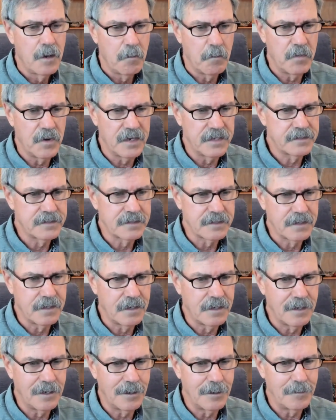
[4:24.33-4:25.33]
But
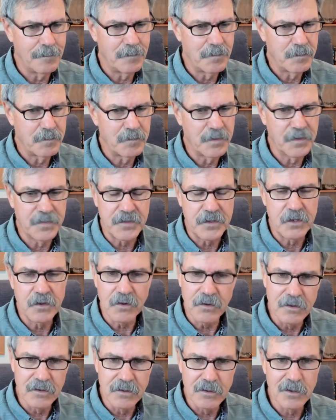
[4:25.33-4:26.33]
um, but the
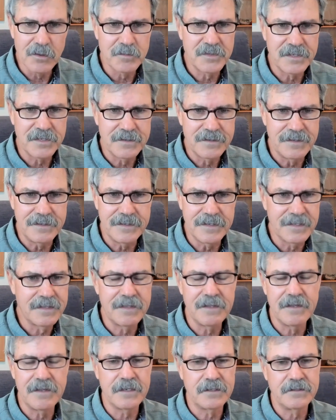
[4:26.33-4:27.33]
herbs did
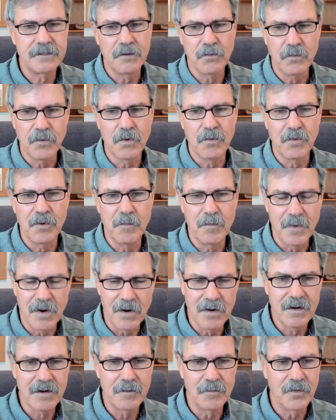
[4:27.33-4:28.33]
things that were
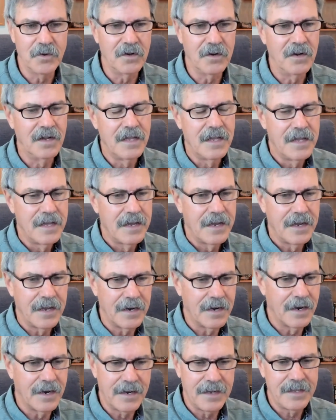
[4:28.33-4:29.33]
remarkable,
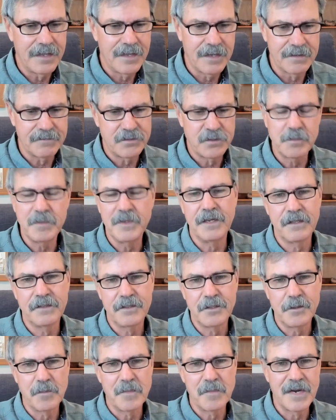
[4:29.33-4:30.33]
and I have
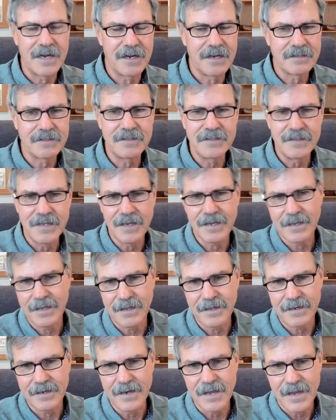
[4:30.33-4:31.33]
spent the past
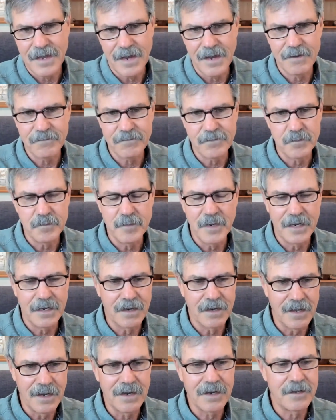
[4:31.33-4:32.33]
decade and a half of my
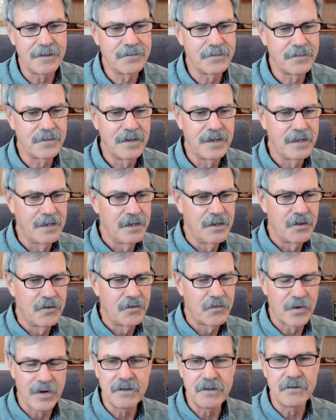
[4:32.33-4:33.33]
life
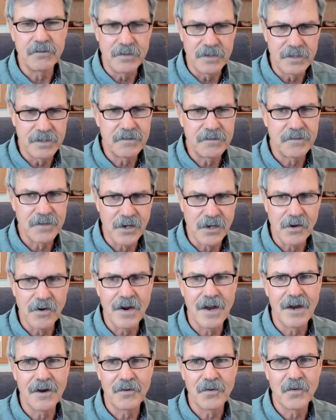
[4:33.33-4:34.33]
trying to really figure
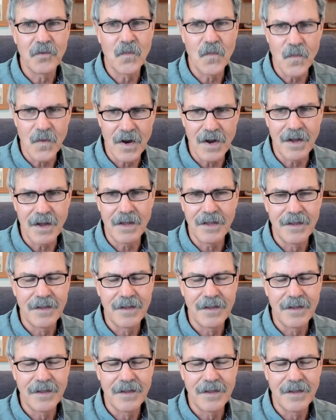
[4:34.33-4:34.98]
out why.